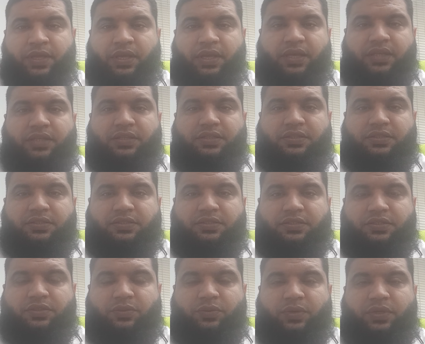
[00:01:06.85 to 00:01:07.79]
And
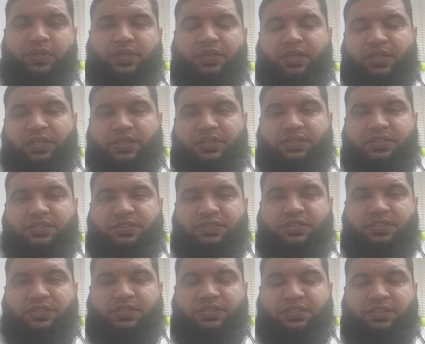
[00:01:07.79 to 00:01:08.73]
the other
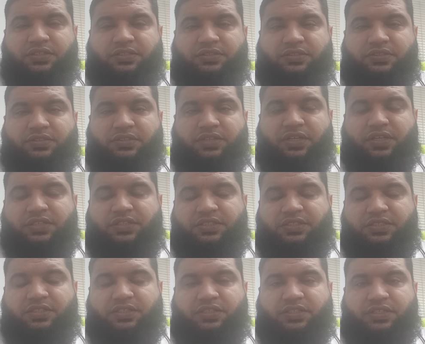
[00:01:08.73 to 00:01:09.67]

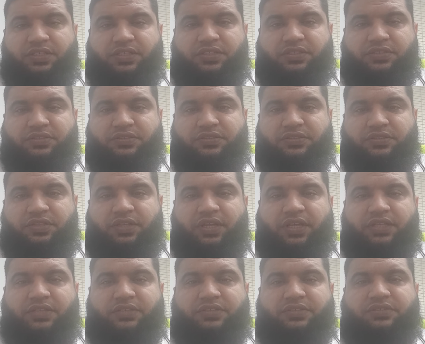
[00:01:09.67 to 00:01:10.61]
thing is
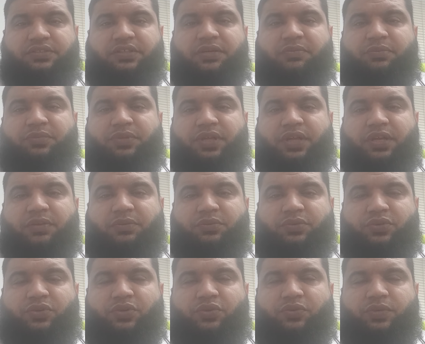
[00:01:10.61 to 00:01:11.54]
like sometime
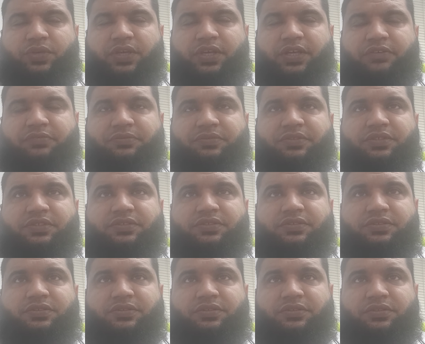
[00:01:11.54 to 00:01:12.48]
we have this